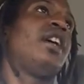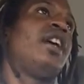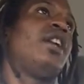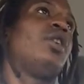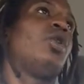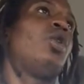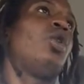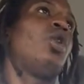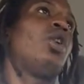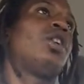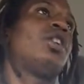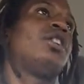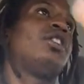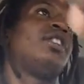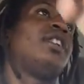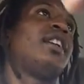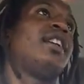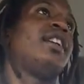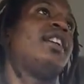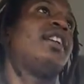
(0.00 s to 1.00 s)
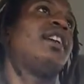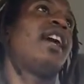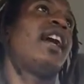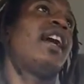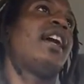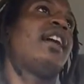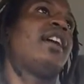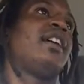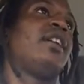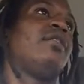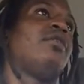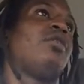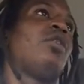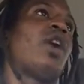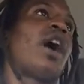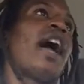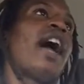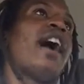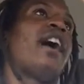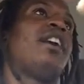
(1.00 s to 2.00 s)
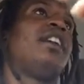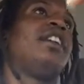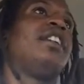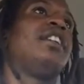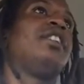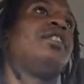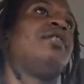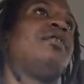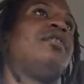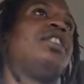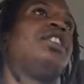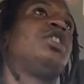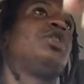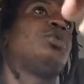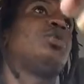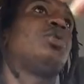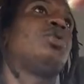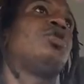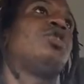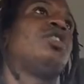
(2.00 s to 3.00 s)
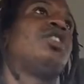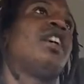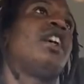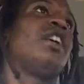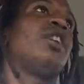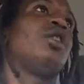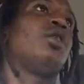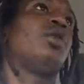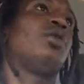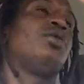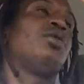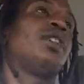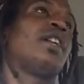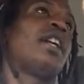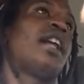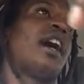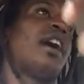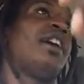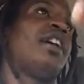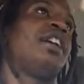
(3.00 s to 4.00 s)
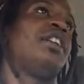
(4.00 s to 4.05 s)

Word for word: in order to gain for our individual selves and our